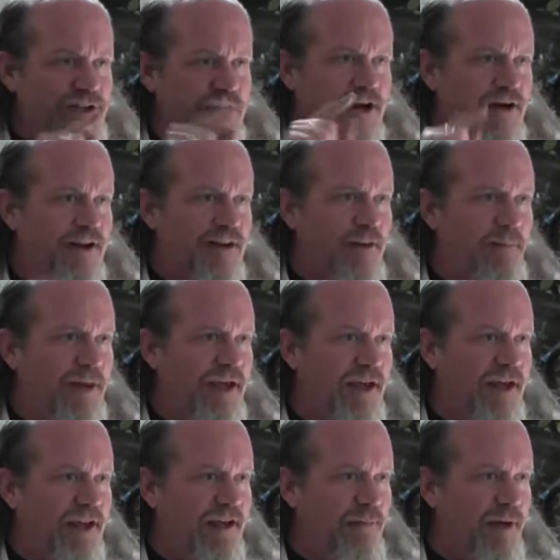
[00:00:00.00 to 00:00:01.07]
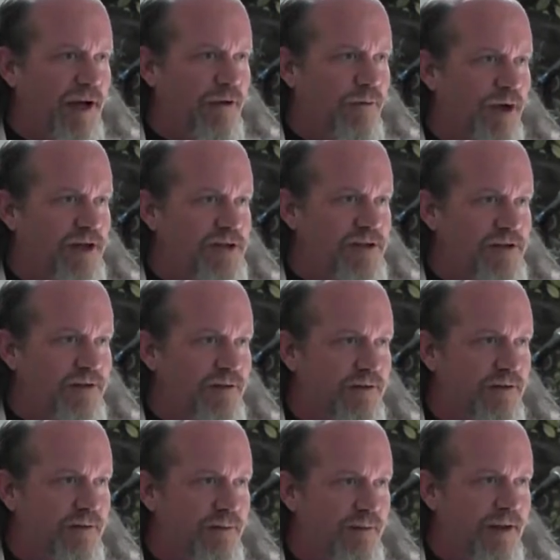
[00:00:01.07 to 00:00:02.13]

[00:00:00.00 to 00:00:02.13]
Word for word: shared at the beginning in my questions.